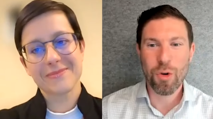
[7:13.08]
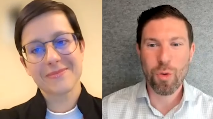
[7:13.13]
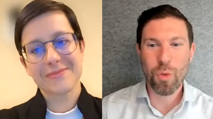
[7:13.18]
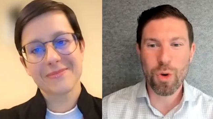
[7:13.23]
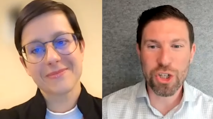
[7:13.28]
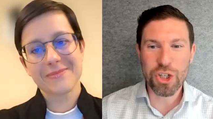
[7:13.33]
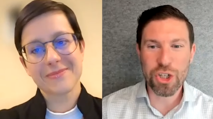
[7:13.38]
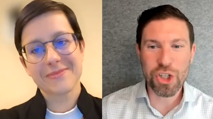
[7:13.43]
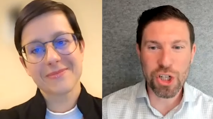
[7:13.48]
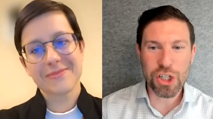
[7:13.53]

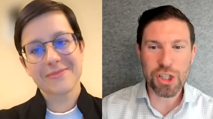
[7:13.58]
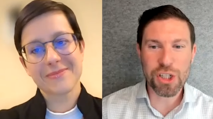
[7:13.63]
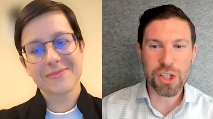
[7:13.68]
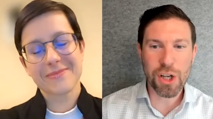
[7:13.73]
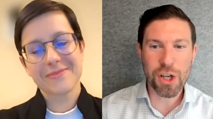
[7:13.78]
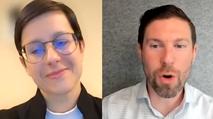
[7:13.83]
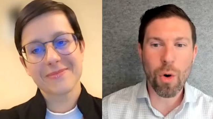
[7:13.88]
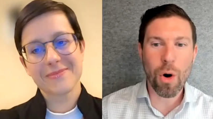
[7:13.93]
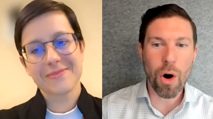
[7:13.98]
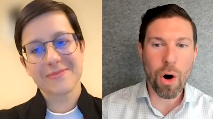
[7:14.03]
Speaker 1: which is just
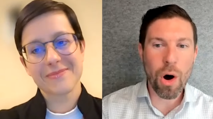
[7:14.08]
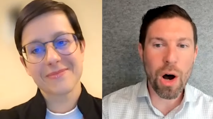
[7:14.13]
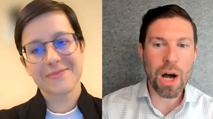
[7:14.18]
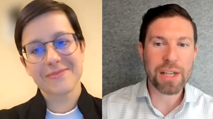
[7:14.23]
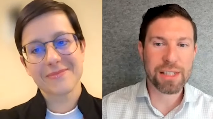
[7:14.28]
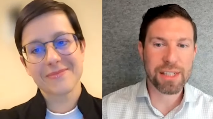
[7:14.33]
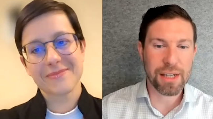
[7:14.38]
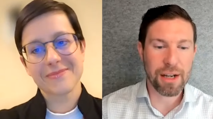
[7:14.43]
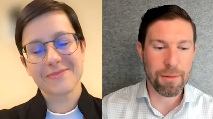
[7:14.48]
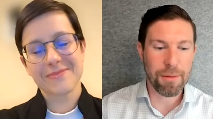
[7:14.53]
so
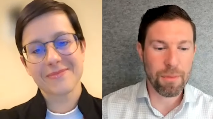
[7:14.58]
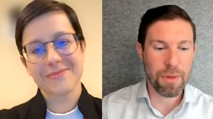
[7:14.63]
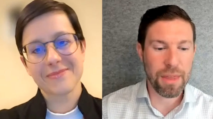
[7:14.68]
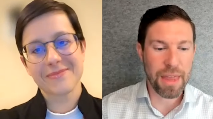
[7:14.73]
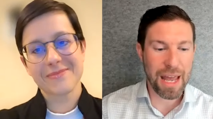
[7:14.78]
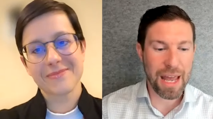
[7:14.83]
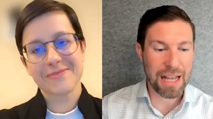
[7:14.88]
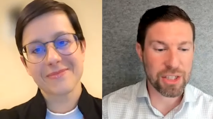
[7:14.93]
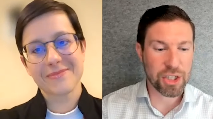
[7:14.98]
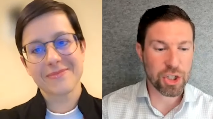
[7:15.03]
awesome
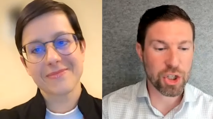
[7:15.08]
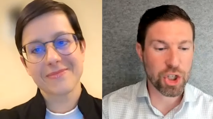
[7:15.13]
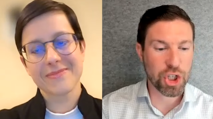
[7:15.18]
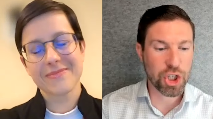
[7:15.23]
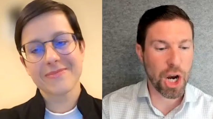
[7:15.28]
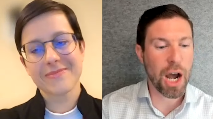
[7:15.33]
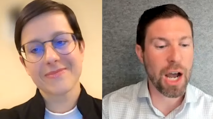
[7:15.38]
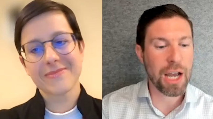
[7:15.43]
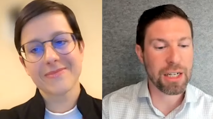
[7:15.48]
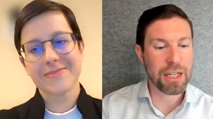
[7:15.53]
that as a
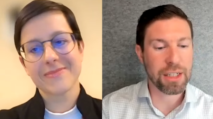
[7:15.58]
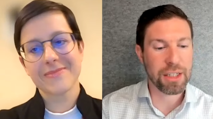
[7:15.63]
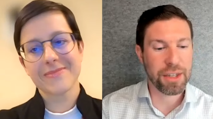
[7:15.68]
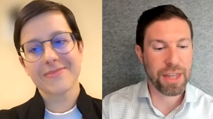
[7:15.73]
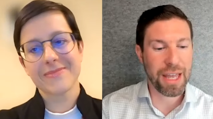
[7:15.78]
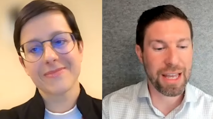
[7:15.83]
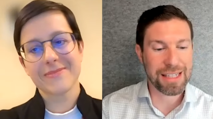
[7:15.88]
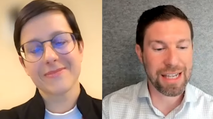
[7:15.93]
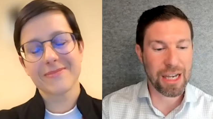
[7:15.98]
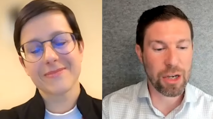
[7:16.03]
child,
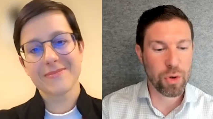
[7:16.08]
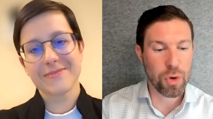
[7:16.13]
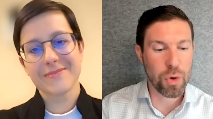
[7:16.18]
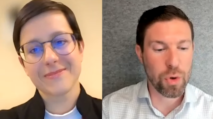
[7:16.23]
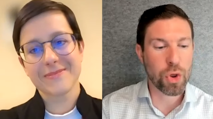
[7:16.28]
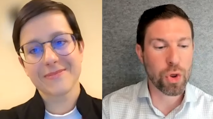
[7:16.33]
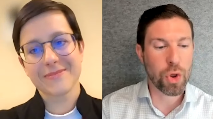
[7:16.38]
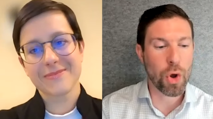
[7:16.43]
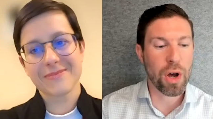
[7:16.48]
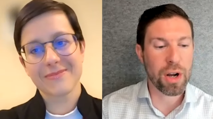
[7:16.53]
that's how you
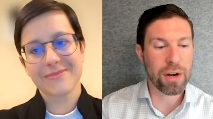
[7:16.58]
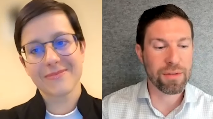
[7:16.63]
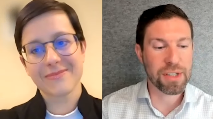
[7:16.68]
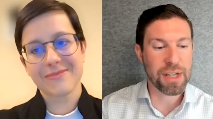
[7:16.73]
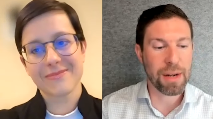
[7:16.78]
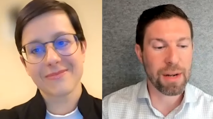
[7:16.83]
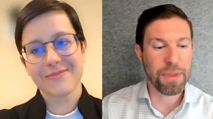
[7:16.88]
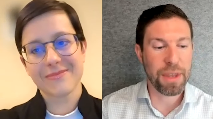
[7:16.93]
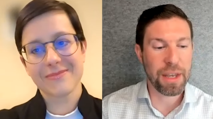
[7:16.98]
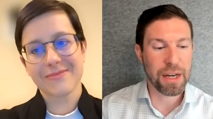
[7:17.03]
thought of
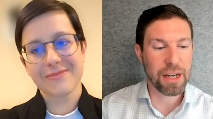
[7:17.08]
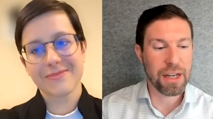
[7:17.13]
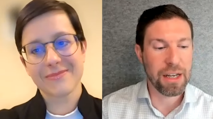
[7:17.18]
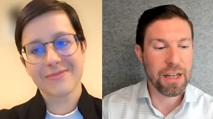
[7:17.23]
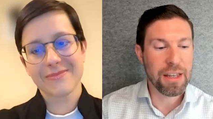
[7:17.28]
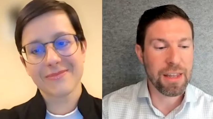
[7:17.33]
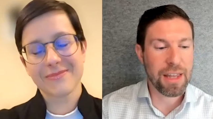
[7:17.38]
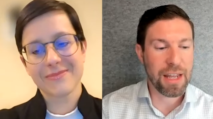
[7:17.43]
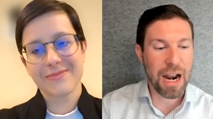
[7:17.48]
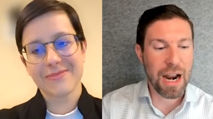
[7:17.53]
something
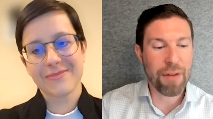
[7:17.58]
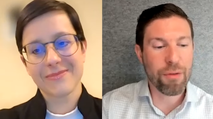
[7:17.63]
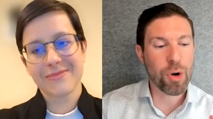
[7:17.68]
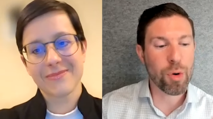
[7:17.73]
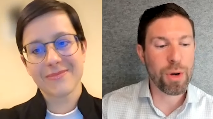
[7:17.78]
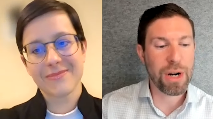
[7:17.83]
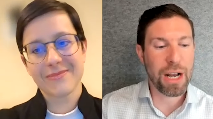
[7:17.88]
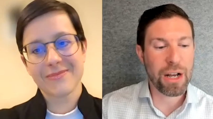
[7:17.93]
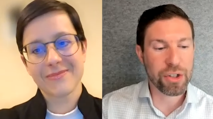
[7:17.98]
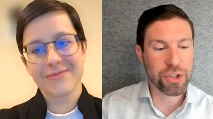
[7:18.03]
that
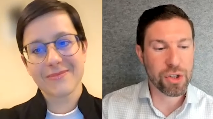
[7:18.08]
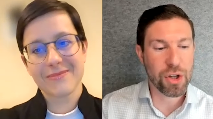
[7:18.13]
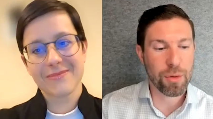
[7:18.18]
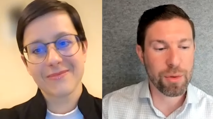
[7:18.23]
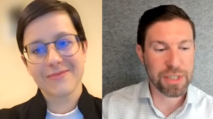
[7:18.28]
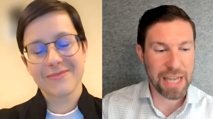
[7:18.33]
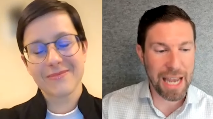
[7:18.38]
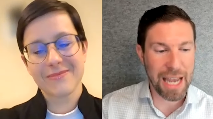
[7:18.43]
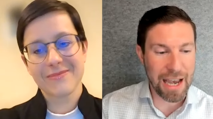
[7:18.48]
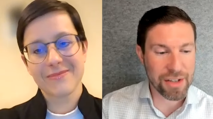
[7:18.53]
everyone else thought
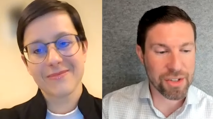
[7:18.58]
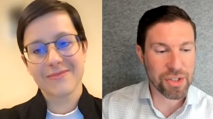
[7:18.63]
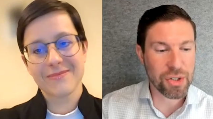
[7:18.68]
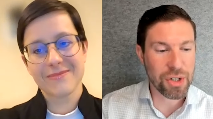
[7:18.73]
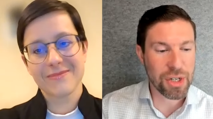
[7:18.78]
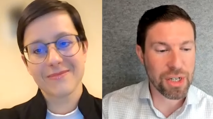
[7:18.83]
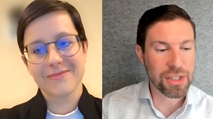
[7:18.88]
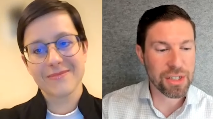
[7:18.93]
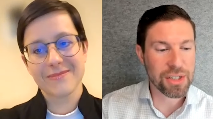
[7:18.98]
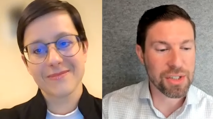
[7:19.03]
was
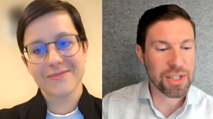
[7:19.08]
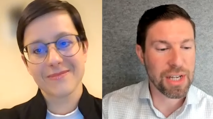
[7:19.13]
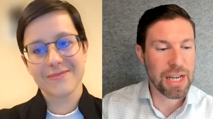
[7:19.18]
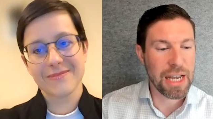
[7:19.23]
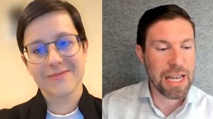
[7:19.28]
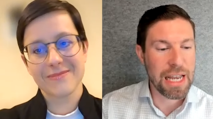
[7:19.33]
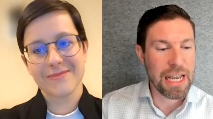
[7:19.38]
hazardous.